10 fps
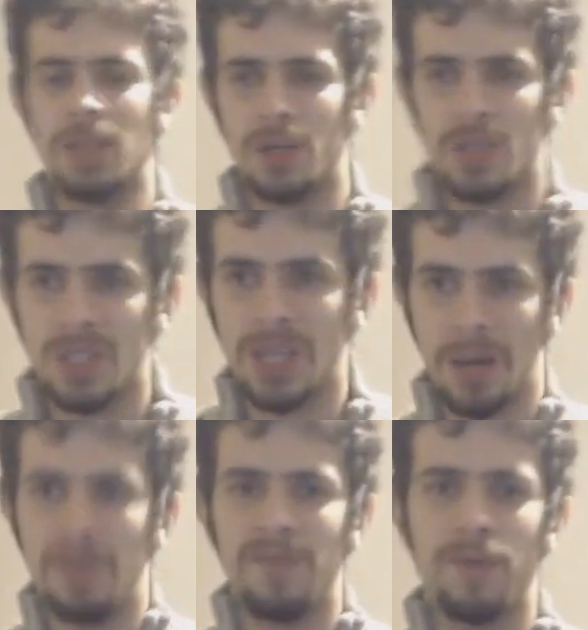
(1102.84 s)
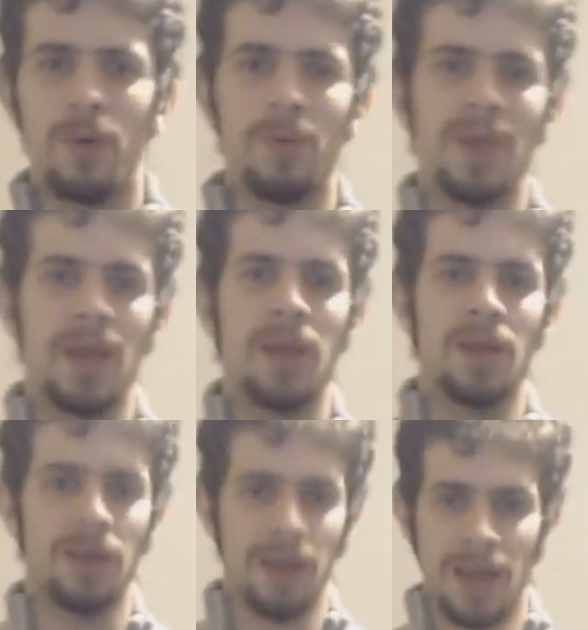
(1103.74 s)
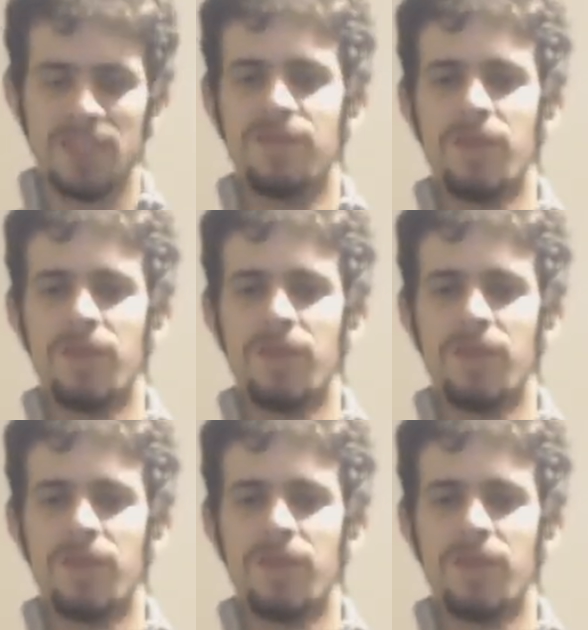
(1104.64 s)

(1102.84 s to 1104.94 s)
that they're just gonna be throwing me in the next